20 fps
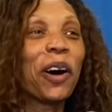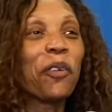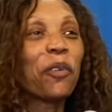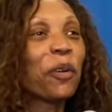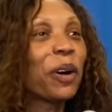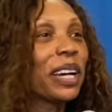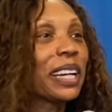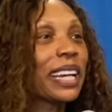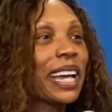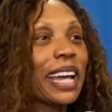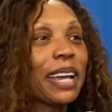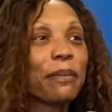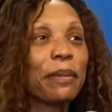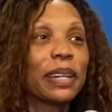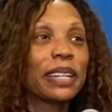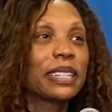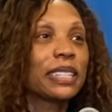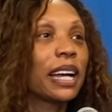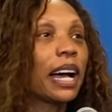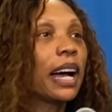One game
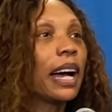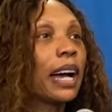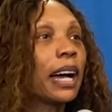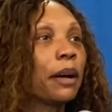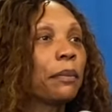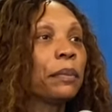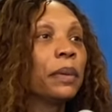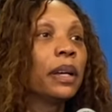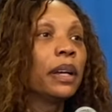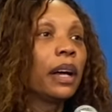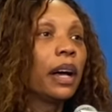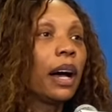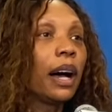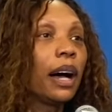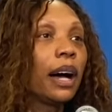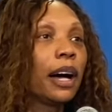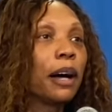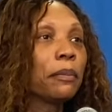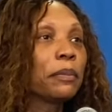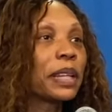at a time.
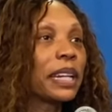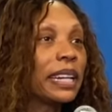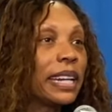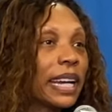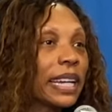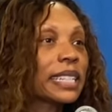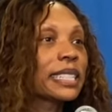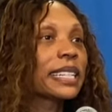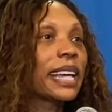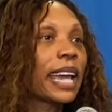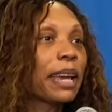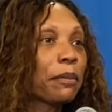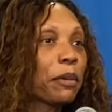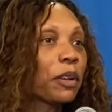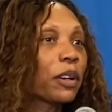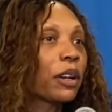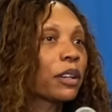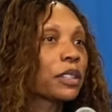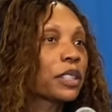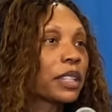The next game
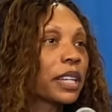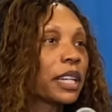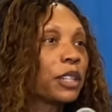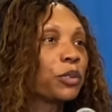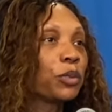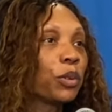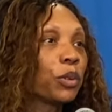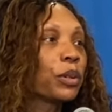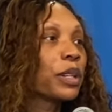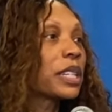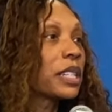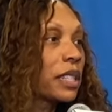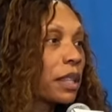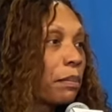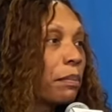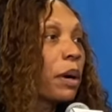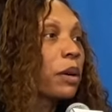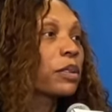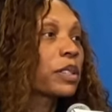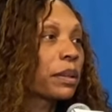on our schedule is the
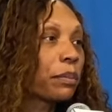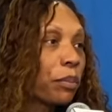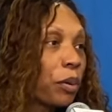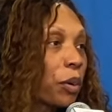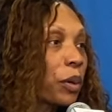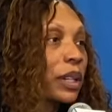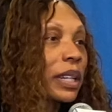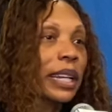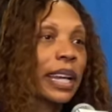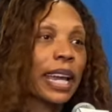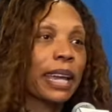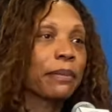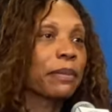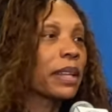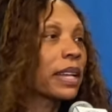most important game.